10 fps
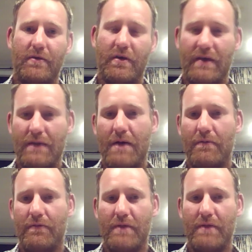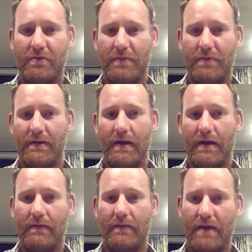got to keep up with the management
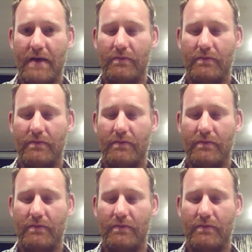and